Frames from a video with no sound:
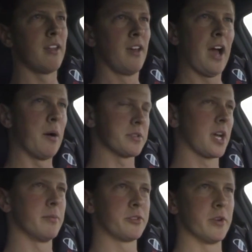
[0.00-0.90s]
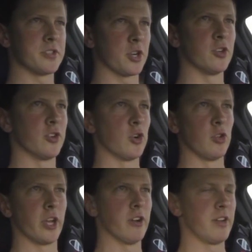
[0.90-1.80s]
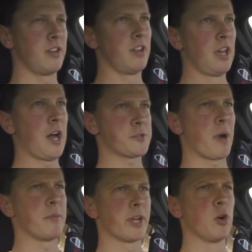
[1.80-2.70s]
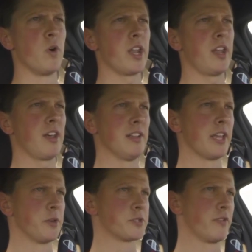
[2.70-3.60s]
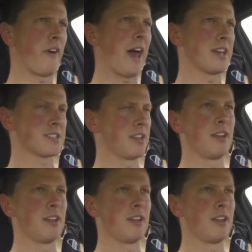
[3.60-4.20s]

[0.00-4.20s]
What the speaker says: I was coming through a turn earlier, and I was probably going in a little too fast,